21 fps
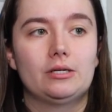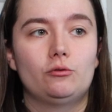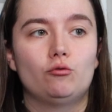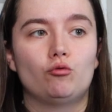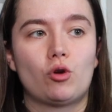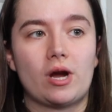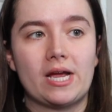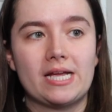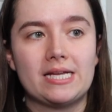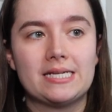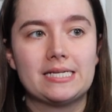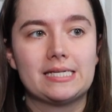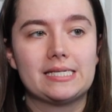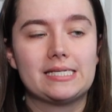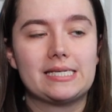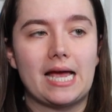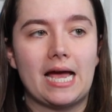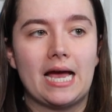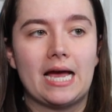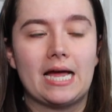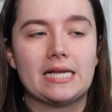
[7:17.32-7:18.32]
rings
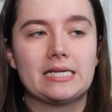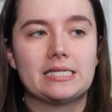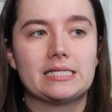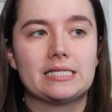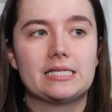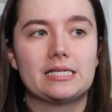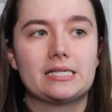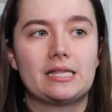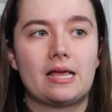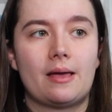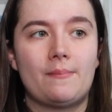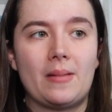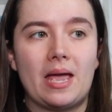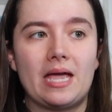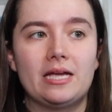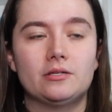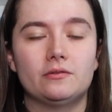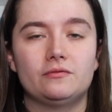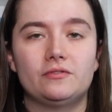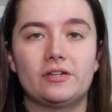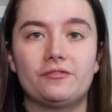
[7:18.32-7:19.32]
and they're
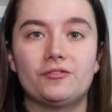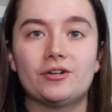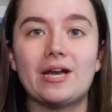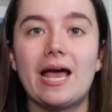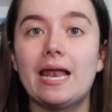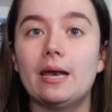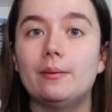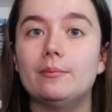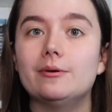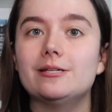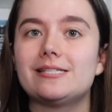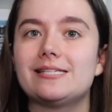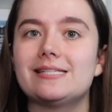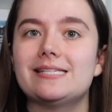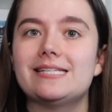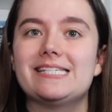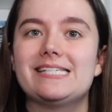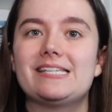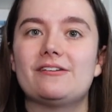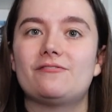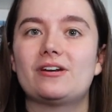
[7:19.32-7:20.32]
made of different elements and
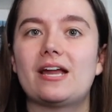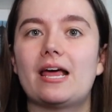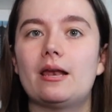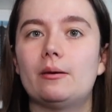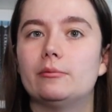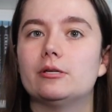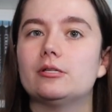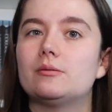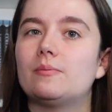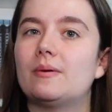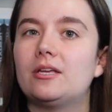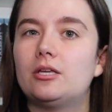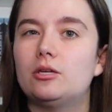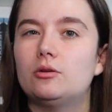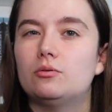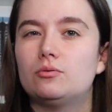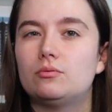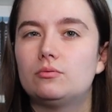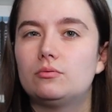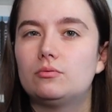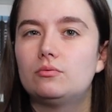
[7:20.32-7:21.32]
these different elements make
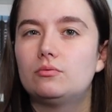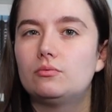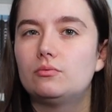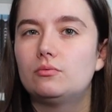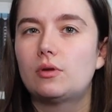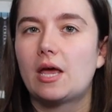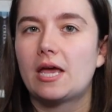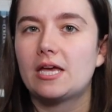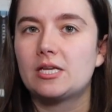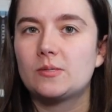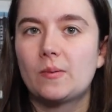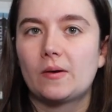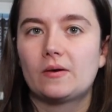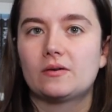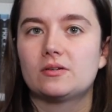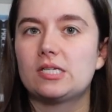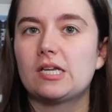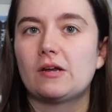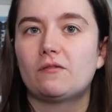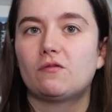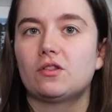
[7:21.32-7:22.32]
you
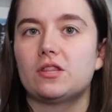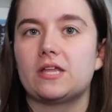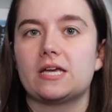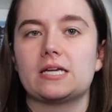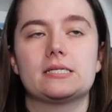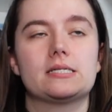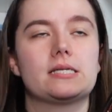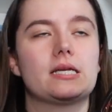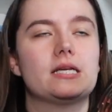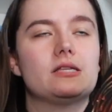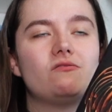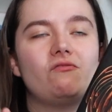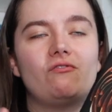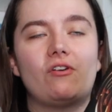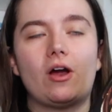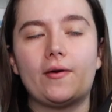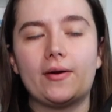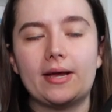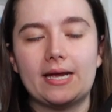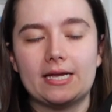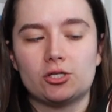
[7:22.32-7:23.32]
experience different things.
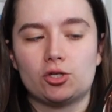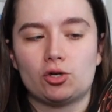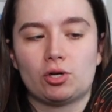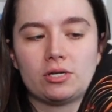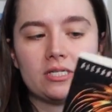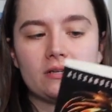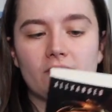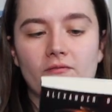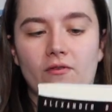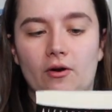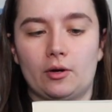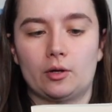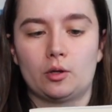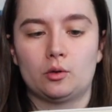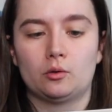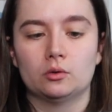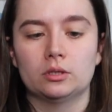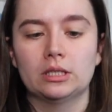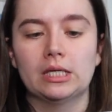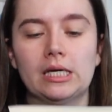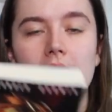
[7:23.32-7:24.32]
Very interesting, very
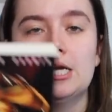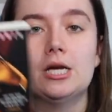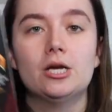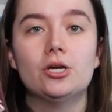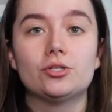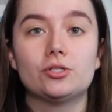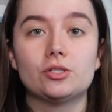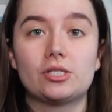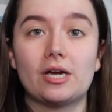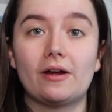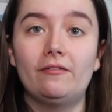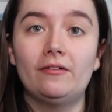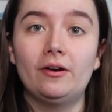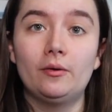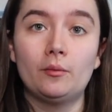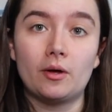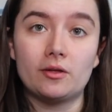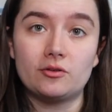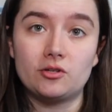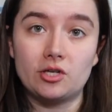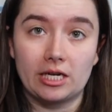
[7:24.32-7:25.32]
cool. So definitely
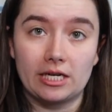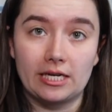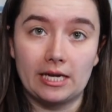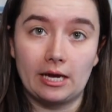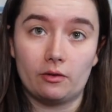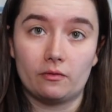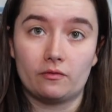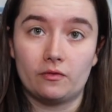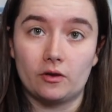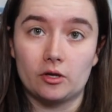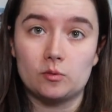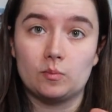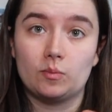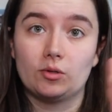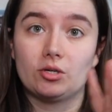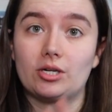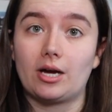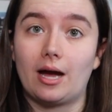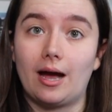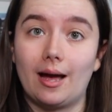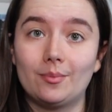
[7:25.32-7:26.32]
worth checking out the first
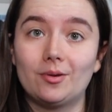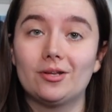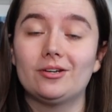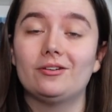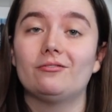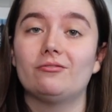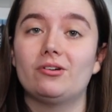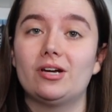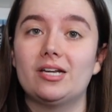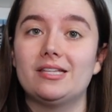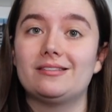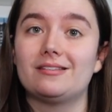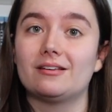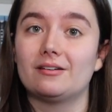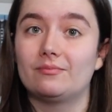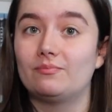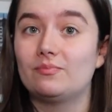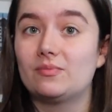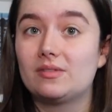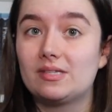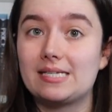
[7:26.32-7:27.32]
book. I'm going to read
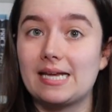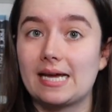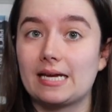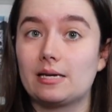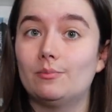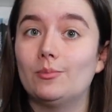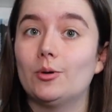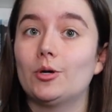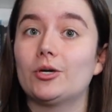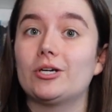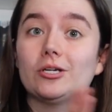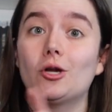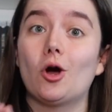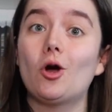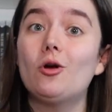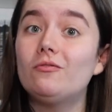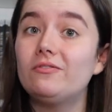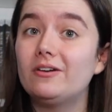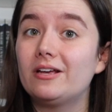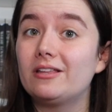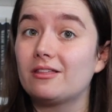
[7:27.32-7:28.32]
the second book and
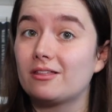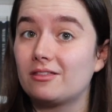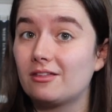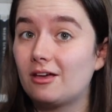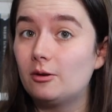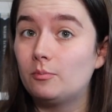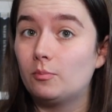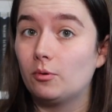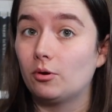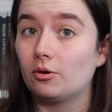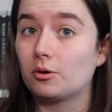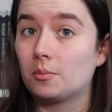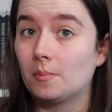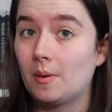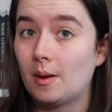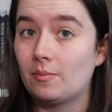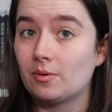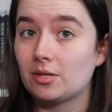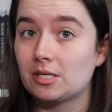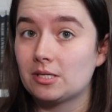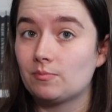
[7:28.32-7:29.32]
hopefully the third book
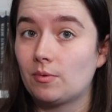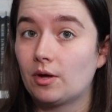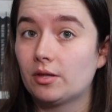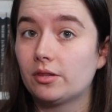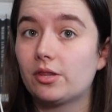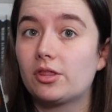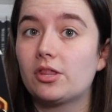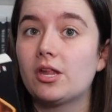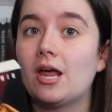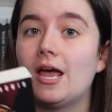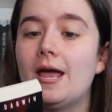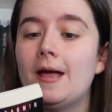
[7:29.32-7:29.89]
maybe this month